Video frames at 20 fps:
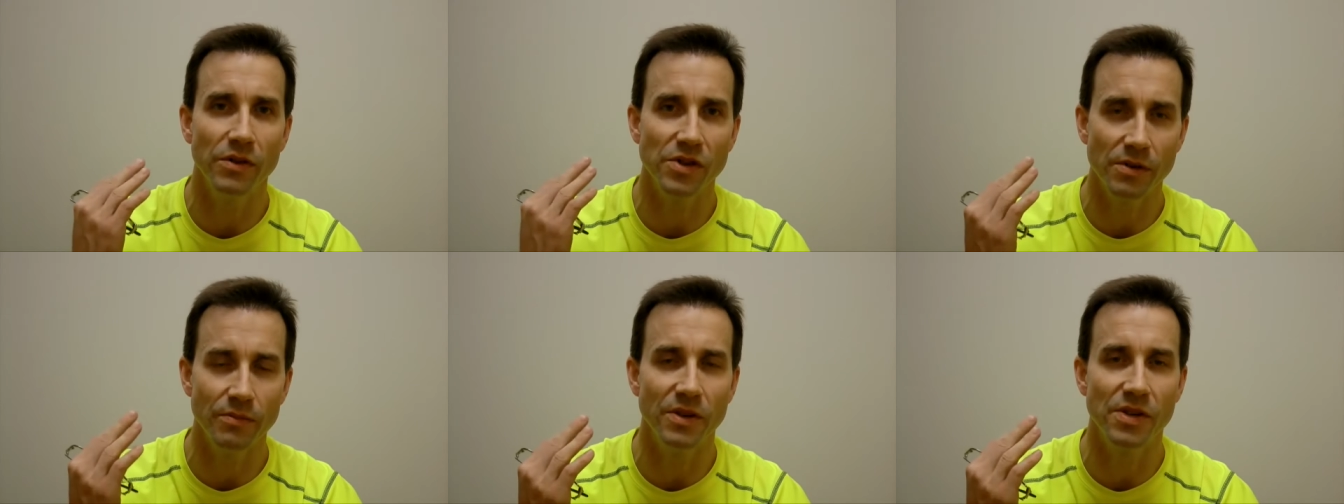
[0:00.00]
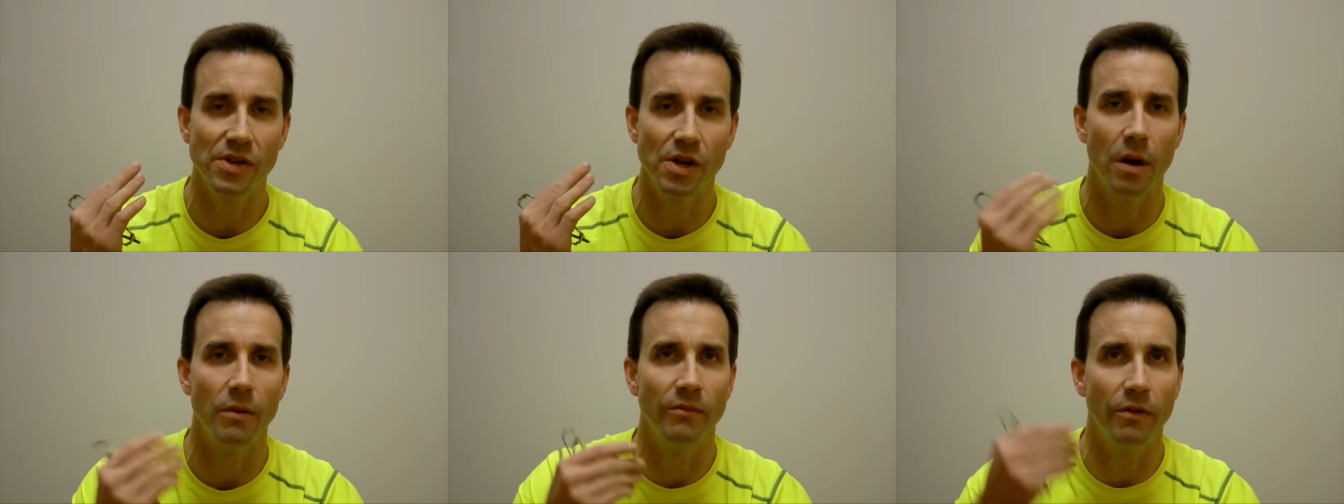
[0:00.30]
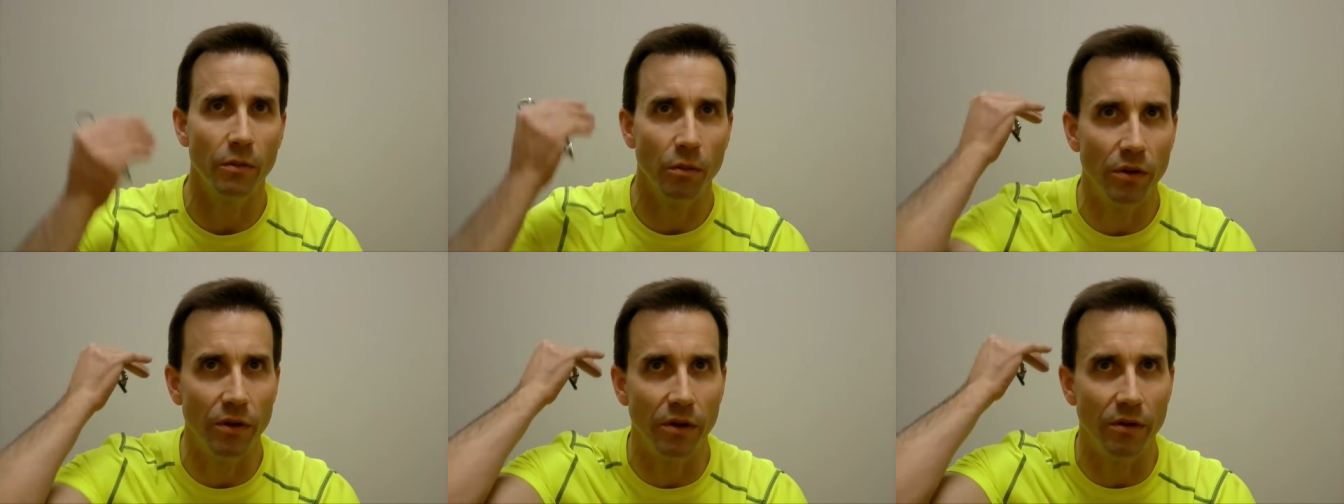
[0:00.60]
feel some
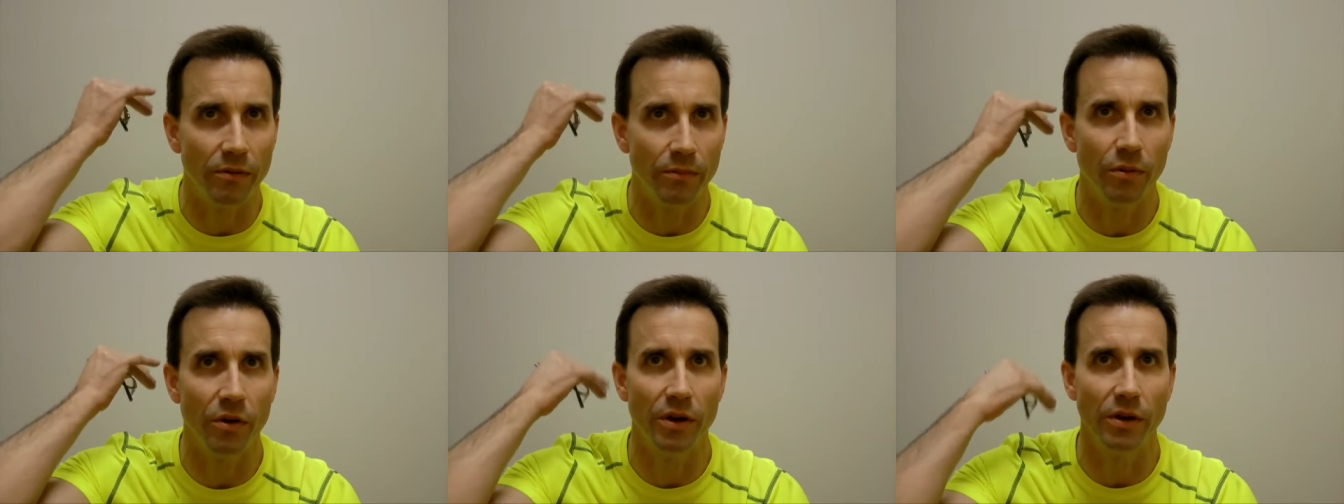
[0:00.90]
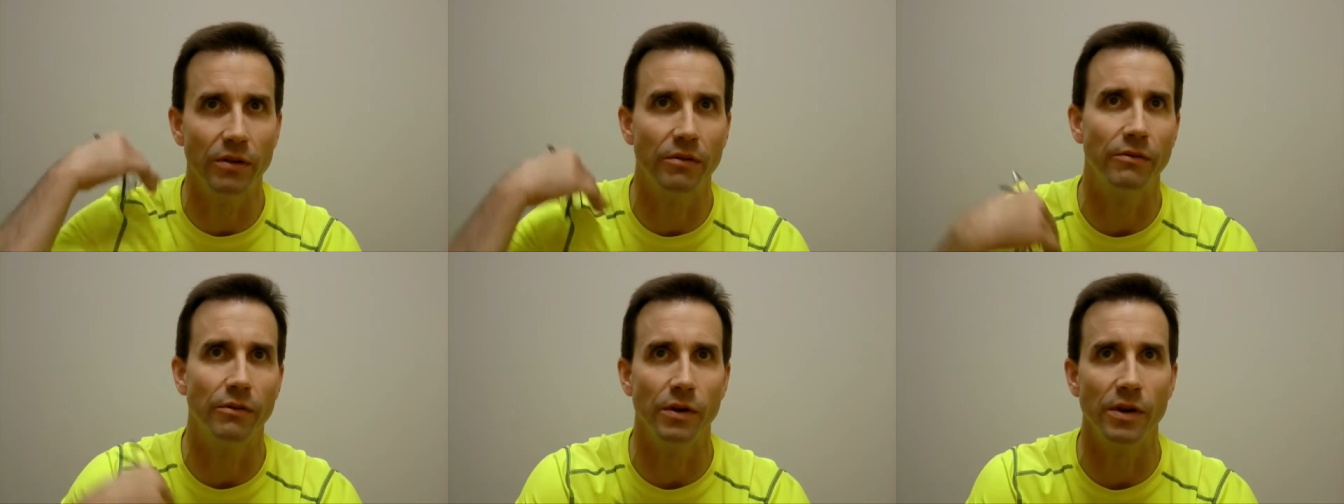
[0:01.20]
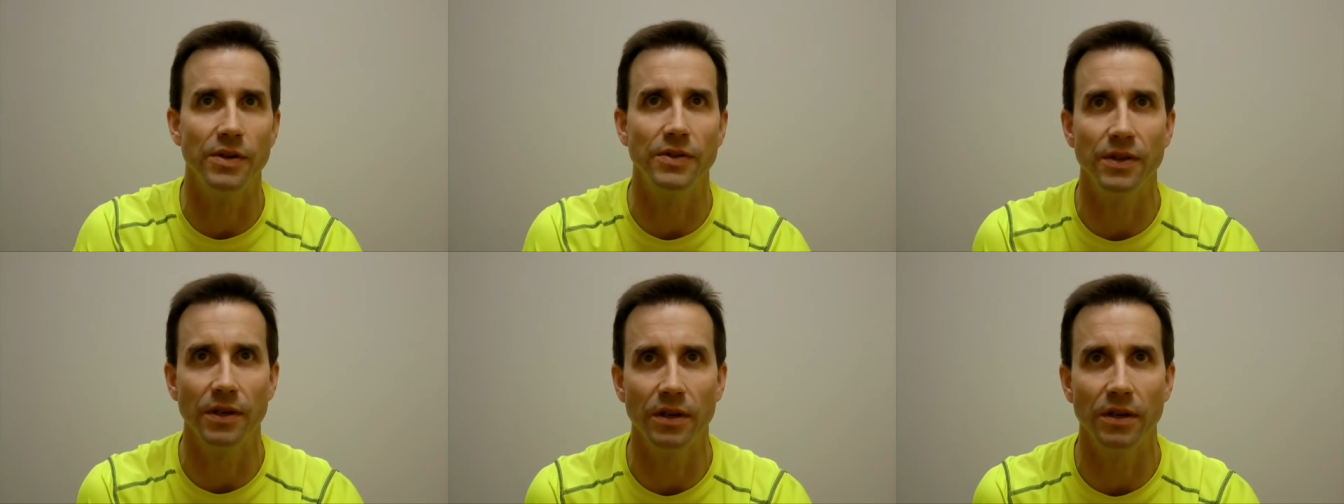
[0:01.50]
discomfort when they're putting the
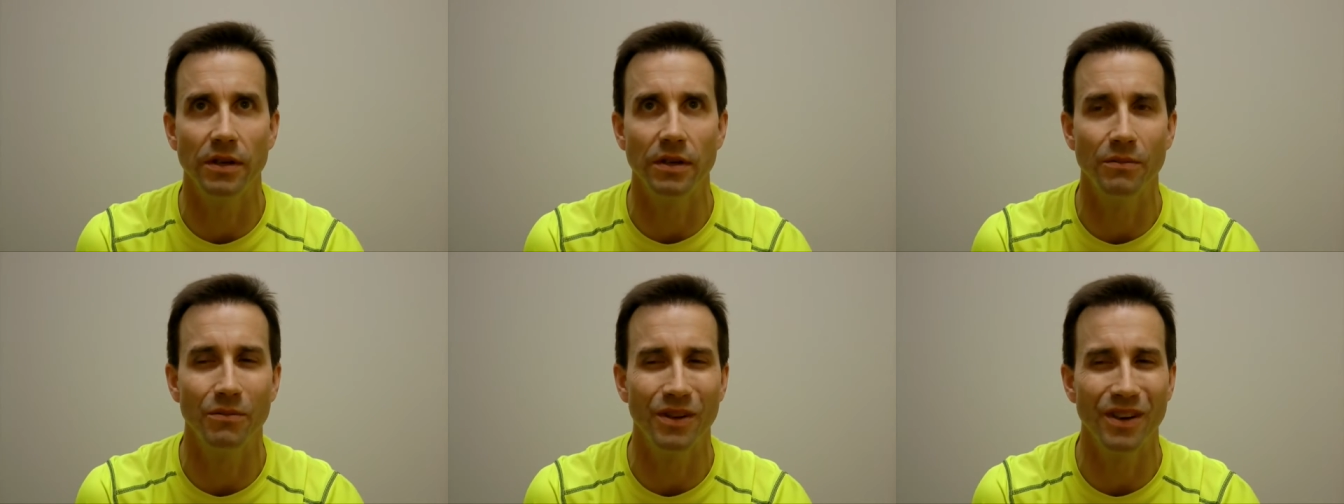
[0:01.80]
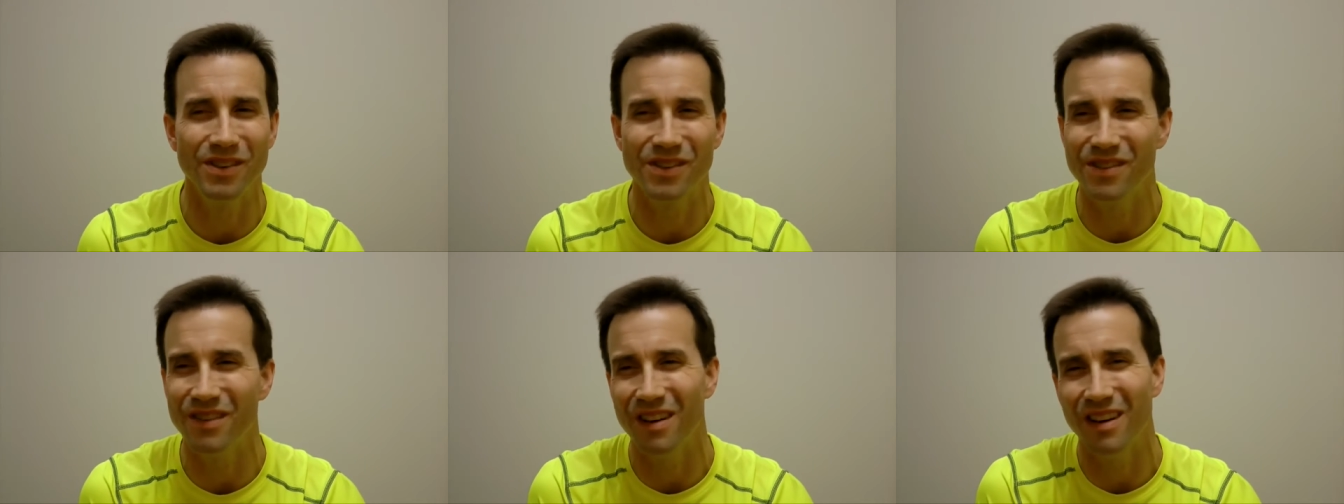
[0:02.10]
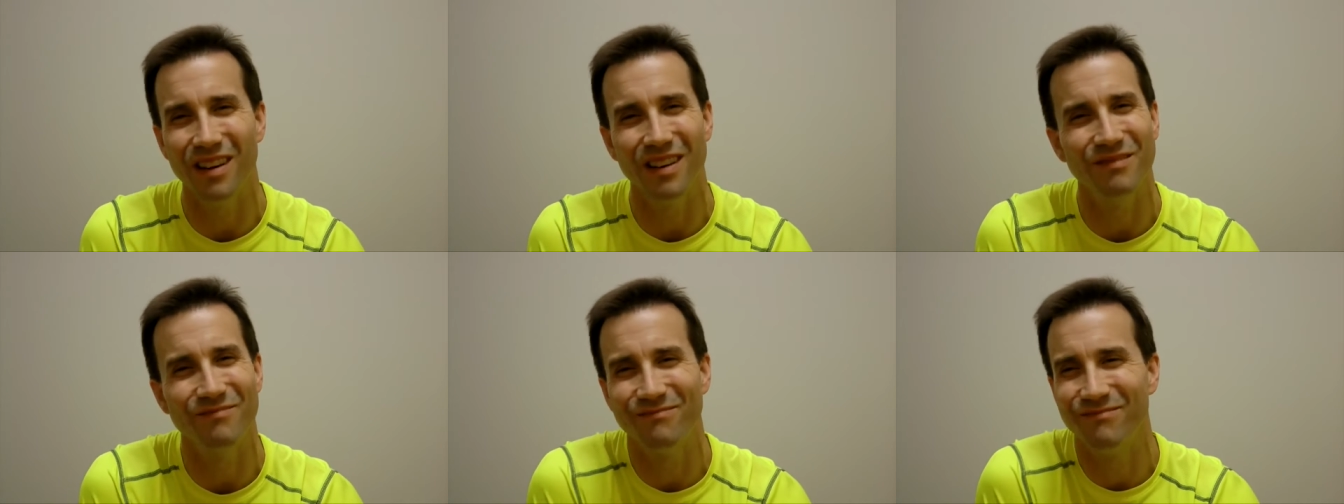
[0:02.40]
freezing in, but It's
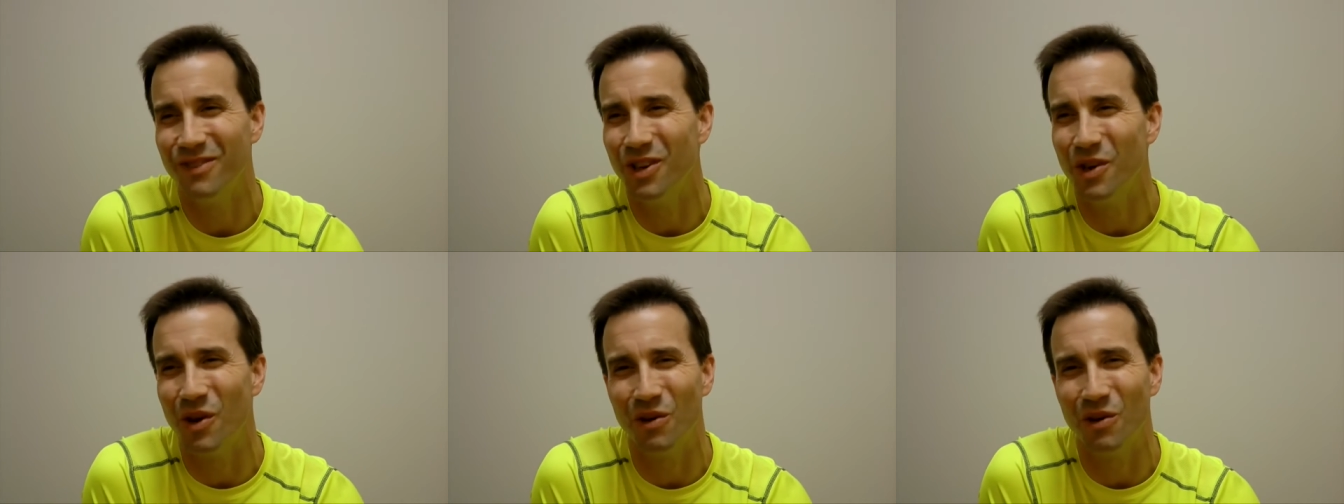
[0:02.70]
not.